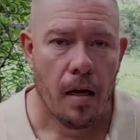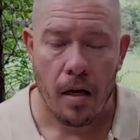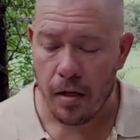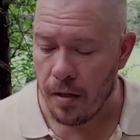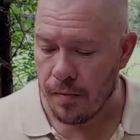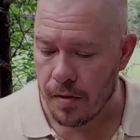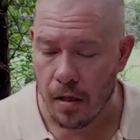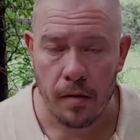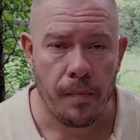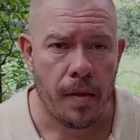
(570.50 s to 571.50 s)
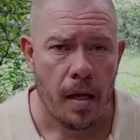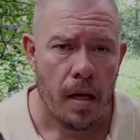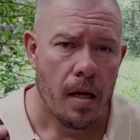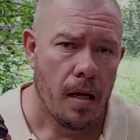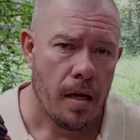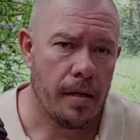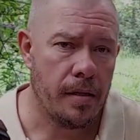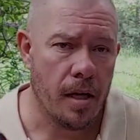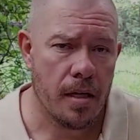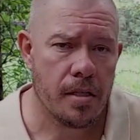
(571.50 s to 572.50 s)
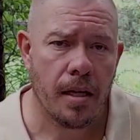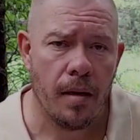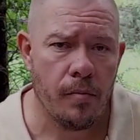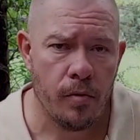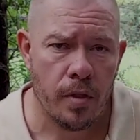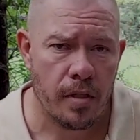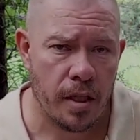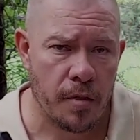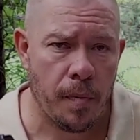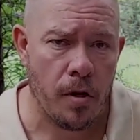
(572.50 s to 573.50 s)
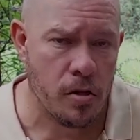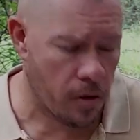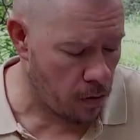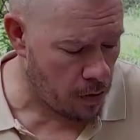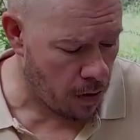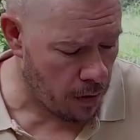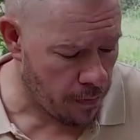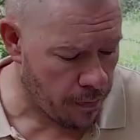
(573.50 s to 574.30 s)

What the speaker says: Okay, so it does come with exposure control,